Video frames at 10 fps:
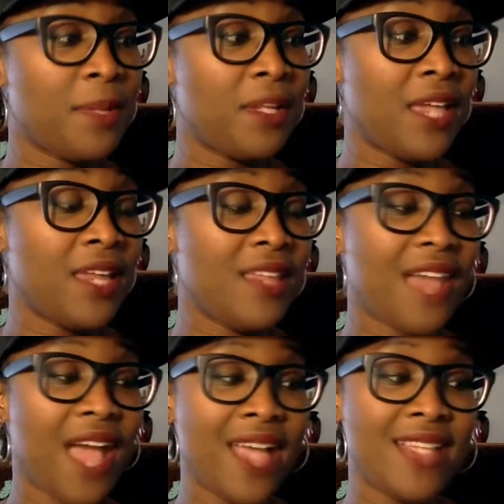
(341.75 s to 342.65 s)
letting the
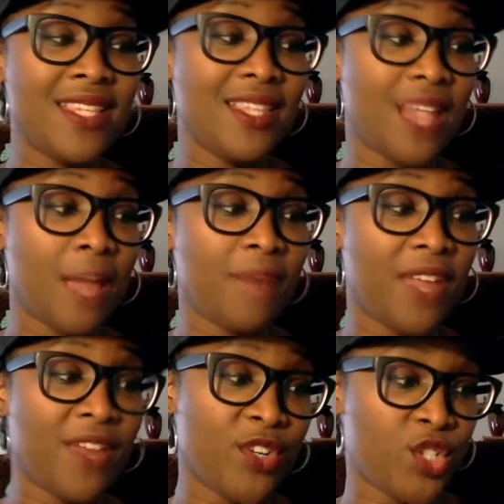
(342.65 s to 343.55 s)
icy lime
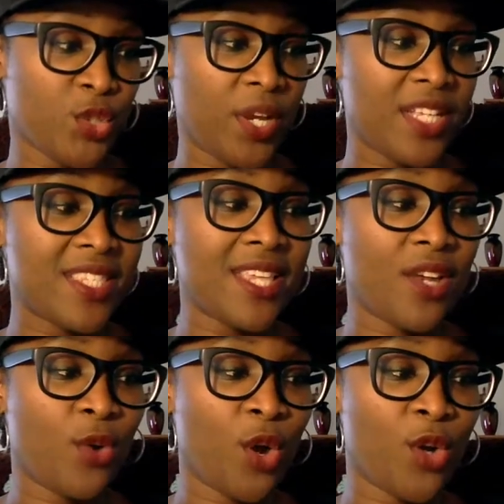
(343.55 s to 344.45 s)
flavored drink
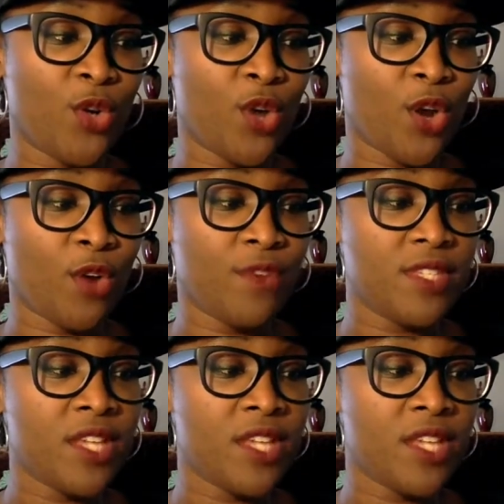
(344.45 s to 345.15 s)
settle her nerves.